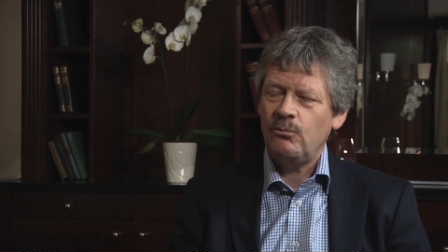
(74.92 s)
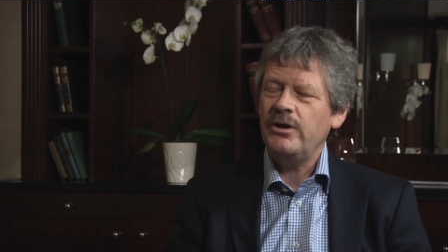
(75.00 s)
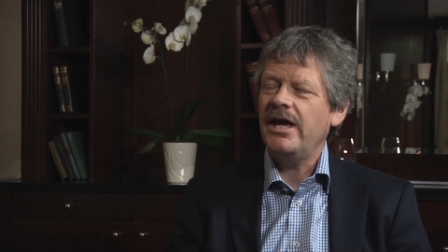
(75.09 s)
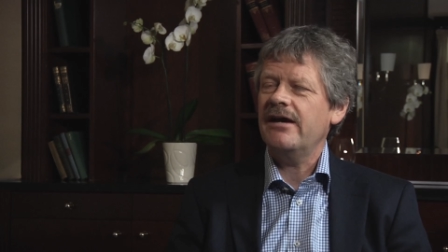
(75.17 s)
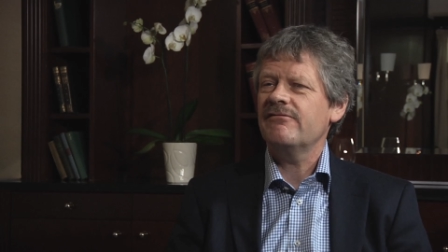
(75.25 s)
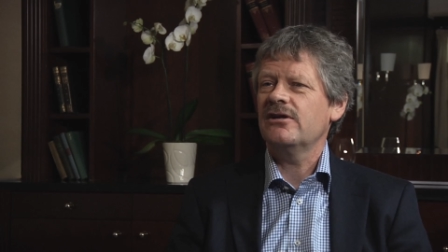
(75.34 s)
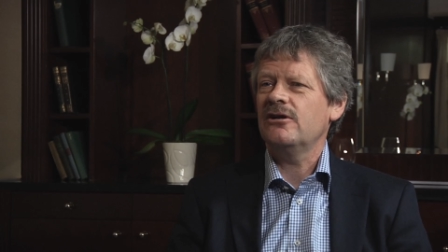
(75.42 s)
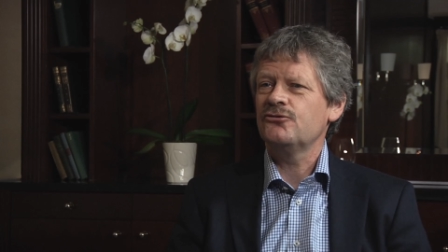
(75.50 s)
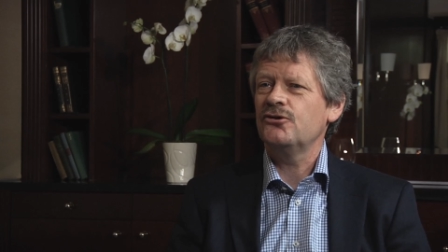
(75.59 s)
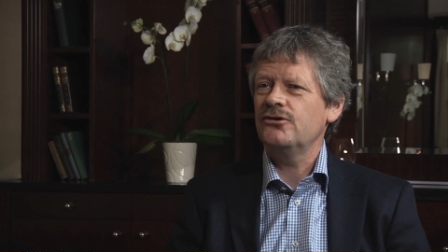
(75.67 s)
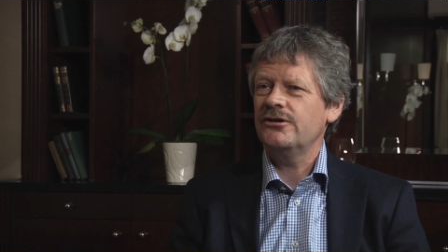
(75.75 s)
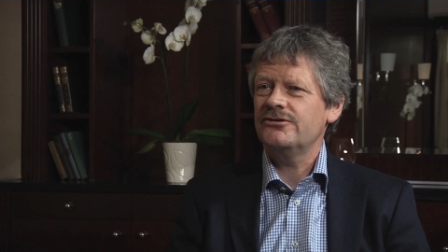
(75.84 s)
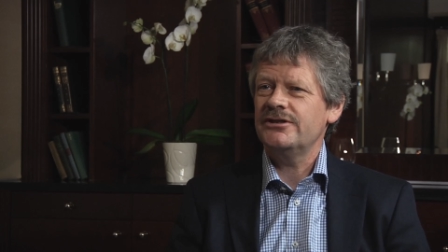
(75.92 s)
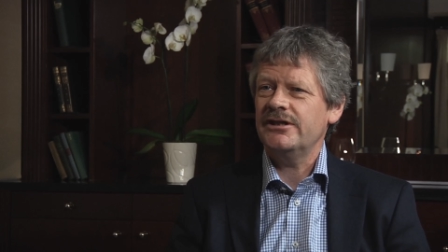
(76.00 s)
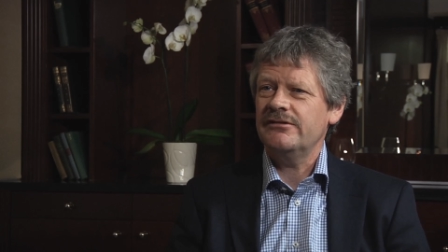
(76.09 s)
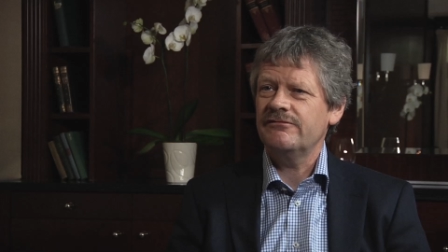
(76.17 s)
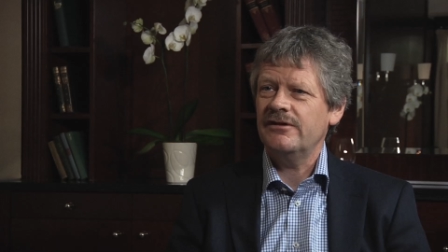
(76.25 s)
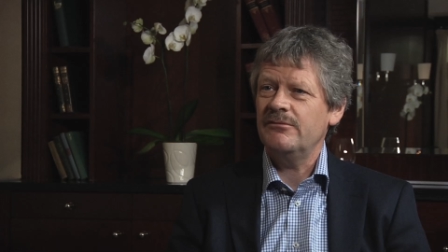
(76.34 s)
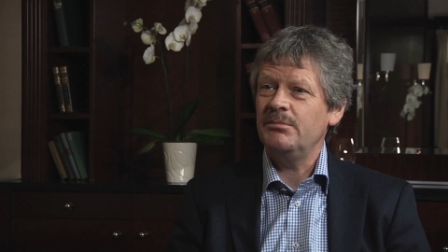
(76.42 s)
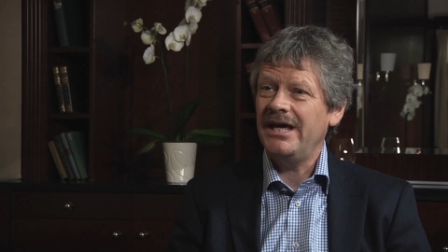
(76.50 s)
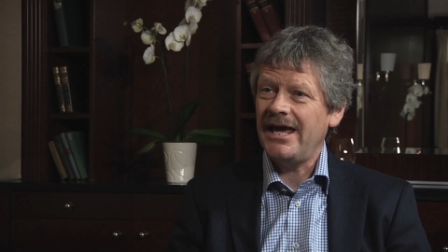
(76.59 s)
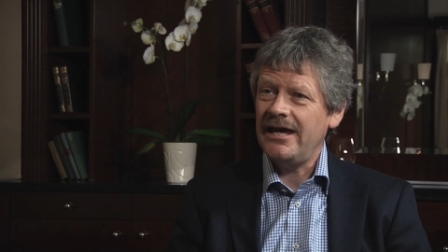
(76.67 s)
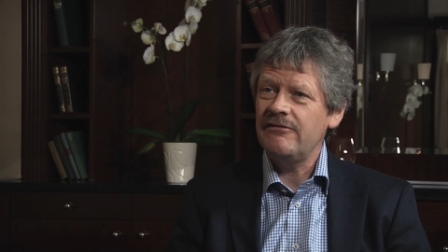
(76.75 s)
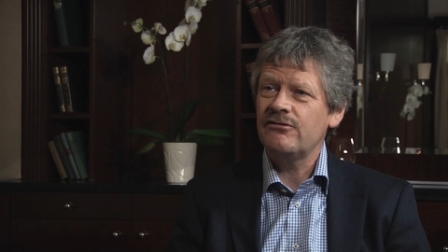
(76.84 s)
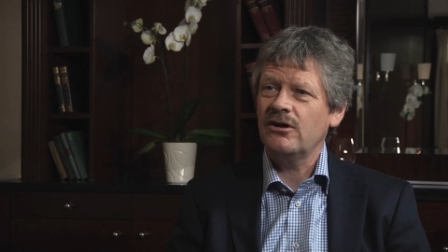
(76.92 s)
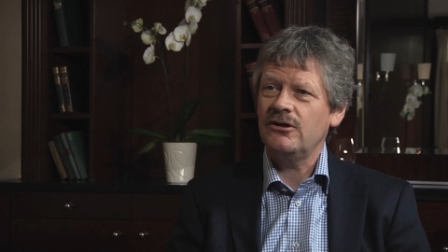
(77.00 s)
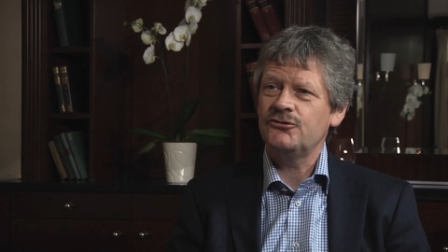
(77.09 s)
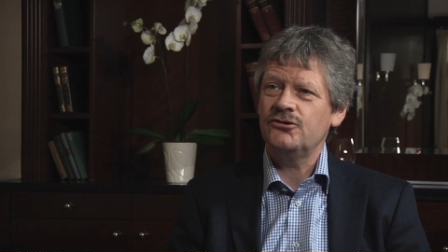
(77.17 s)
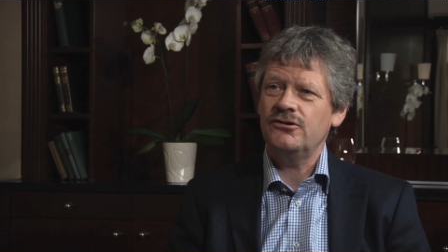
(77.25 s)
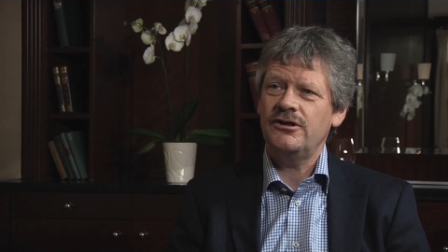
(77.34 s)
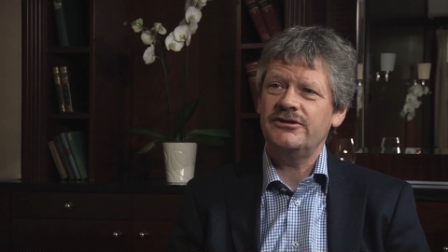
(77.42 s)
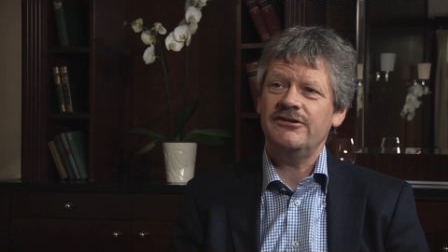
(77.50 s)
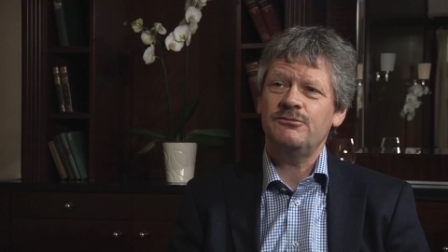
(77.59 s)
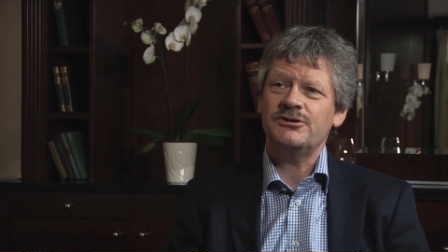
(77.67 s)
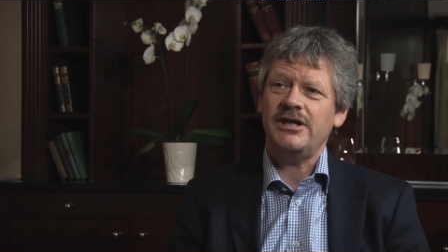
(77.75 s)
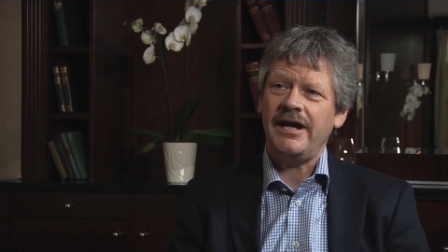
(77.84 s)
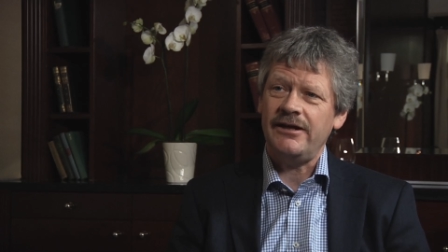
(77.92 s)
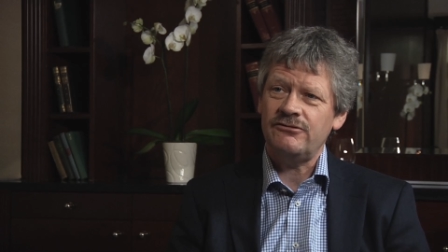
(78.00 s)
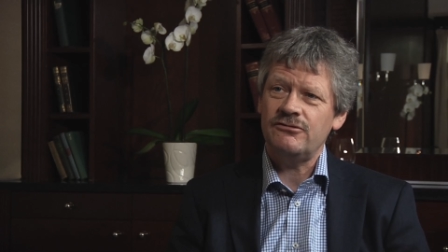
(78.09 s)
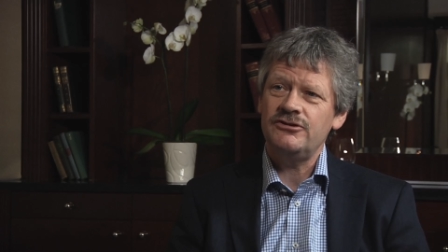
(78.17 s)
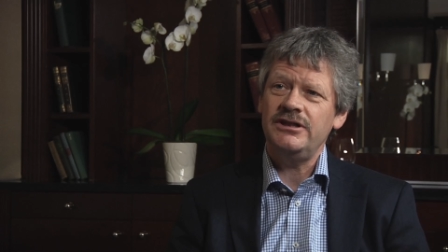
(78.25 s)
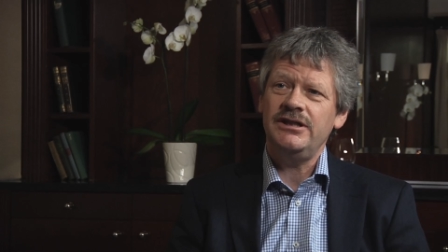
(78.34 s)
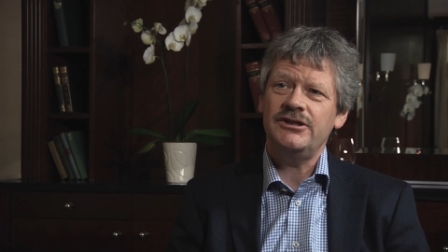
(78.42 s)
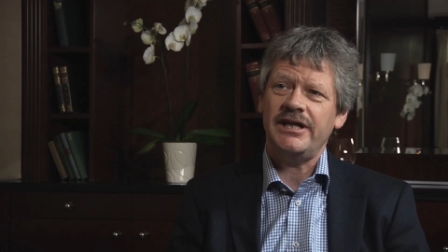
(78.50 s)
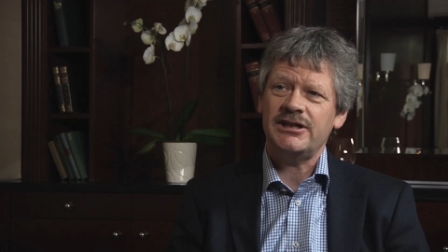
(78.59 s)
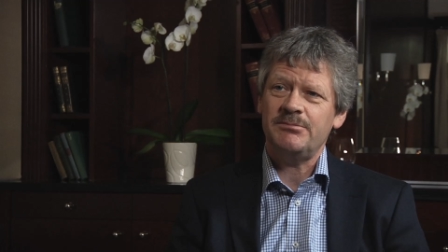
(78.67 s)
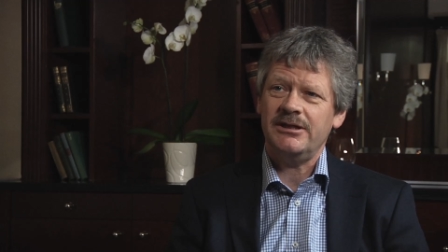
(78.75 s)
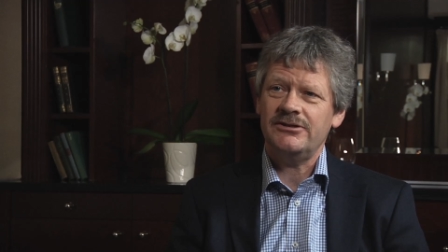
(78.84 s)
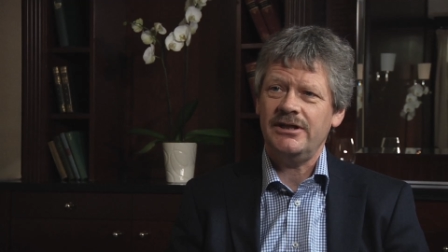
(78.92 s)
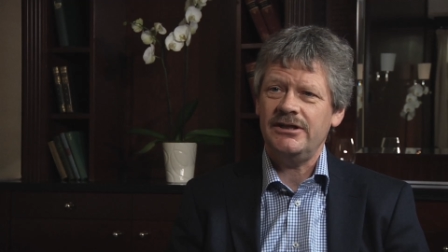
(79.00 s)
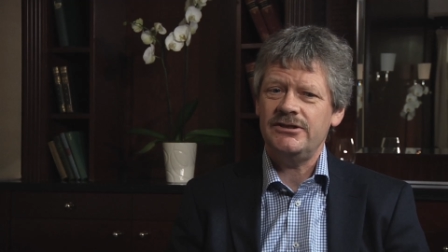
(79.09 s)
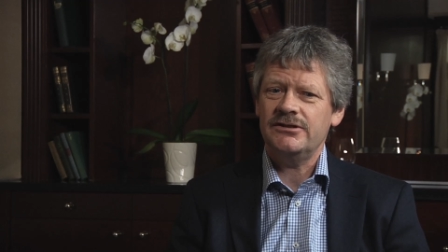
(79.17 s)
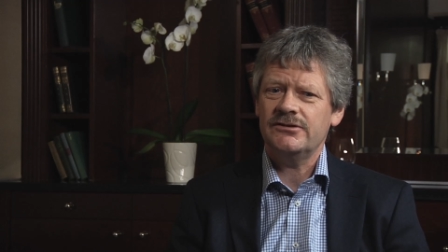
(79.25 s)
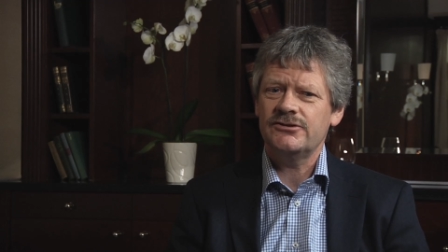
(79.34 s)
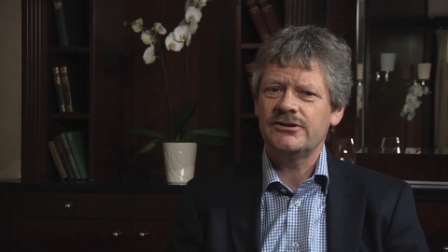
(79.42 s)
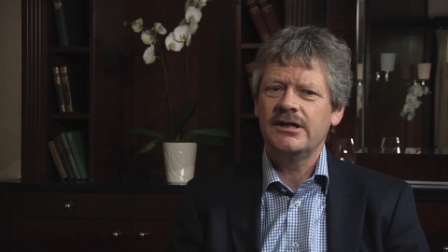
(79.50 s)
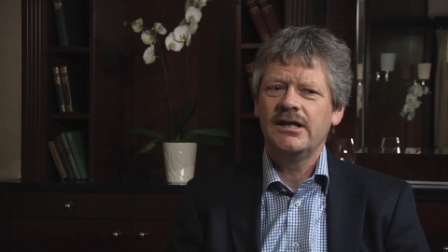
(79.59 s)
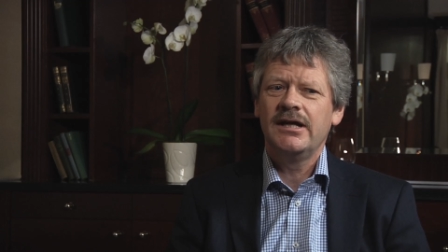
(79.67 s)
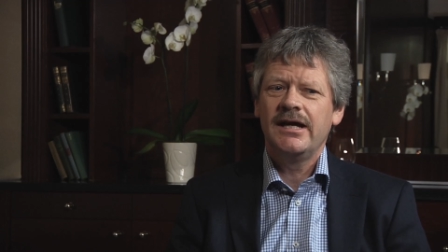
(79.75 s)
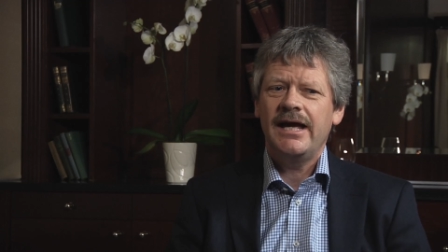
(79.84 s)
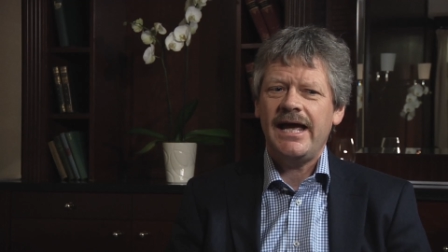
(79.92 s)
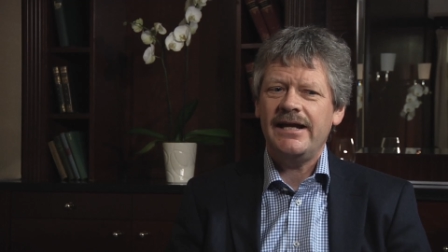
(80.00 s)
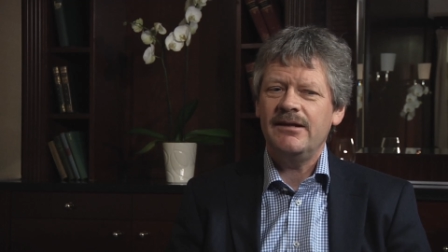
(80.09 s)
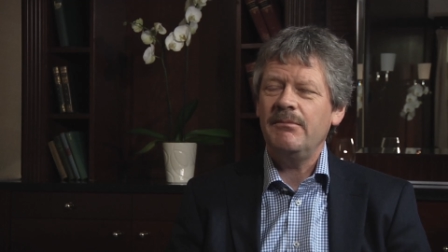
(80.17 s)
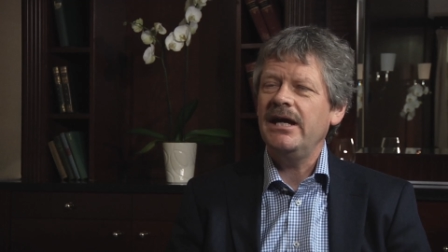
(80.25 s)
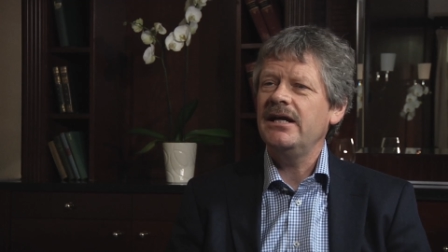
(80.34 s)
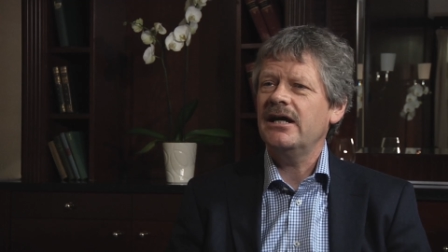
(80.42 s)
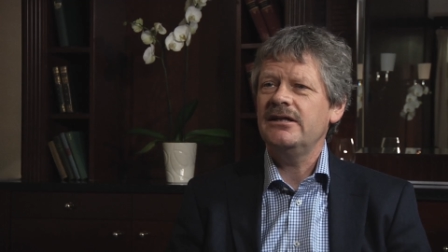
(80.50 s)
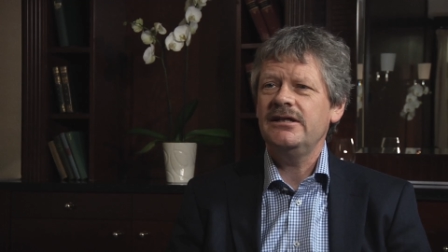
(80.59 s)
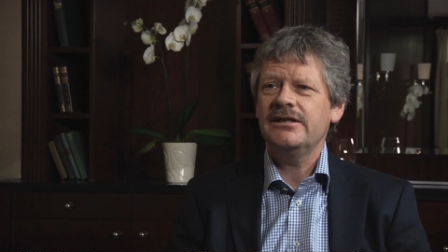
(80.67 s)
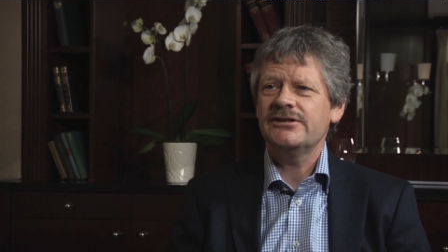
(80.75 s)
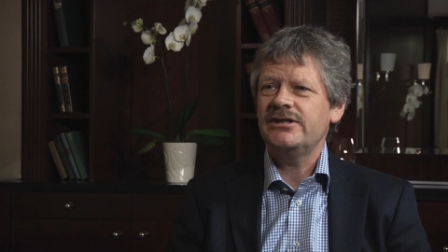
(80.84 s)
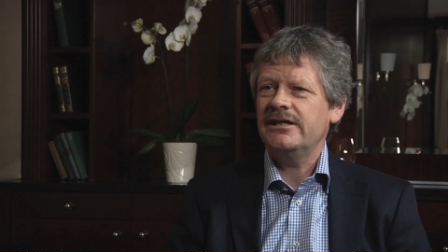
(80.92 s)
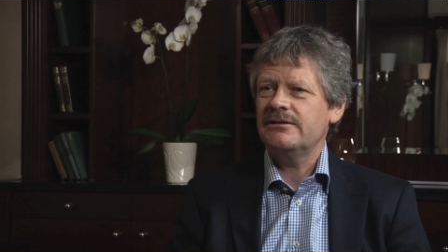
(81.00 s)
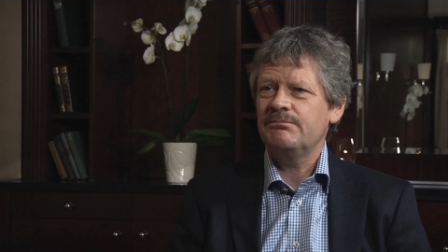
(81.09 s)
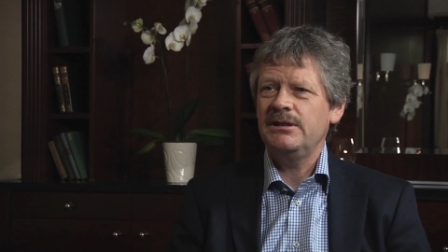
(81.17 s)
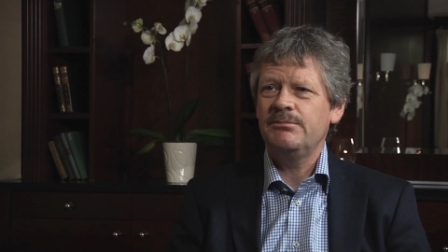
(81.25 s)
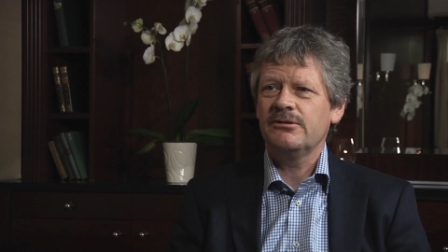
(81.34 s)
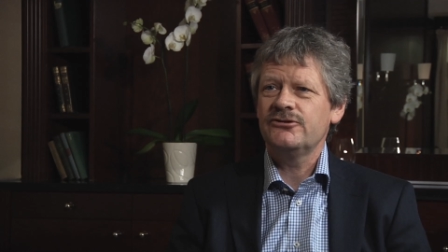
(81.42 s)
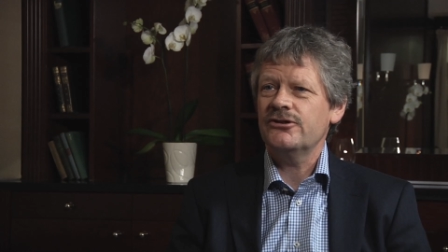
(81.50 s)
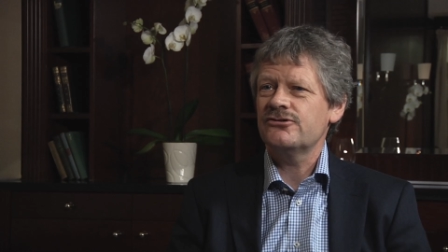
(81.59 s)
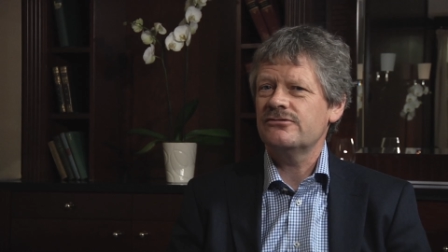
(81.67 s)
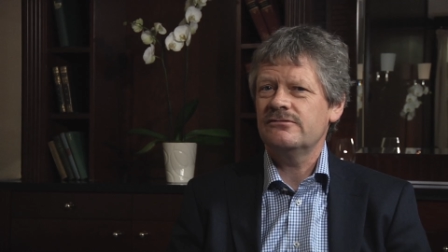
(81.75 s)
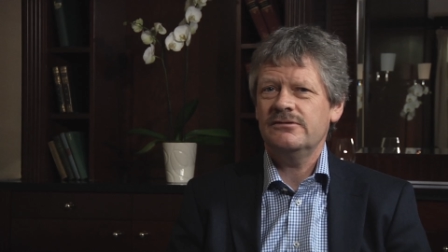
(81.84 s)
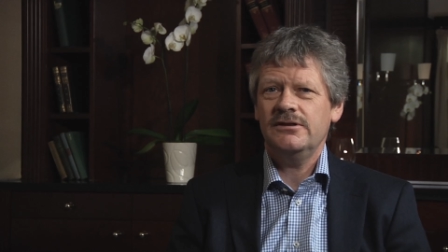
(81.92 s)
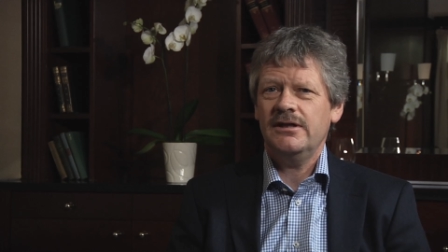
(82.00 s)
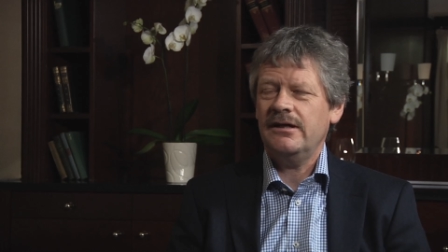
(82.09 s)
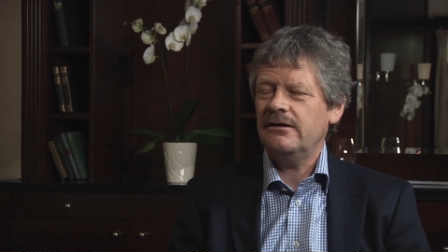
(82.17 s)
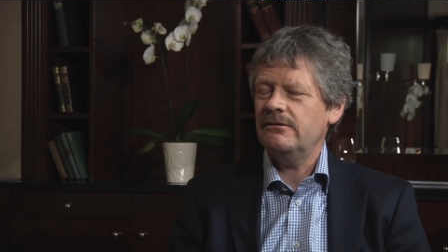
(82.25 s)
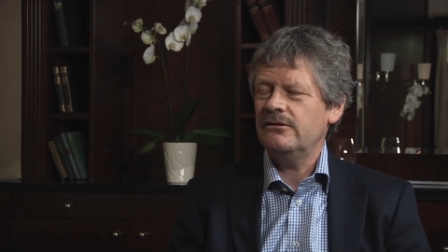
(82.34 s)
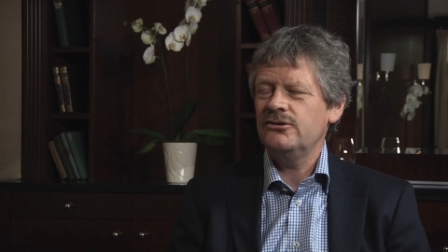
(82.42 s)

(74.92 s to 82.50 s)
We have an alternative, a behavioral alternative with heterogeneous expectations. And the main idea is that people just uh,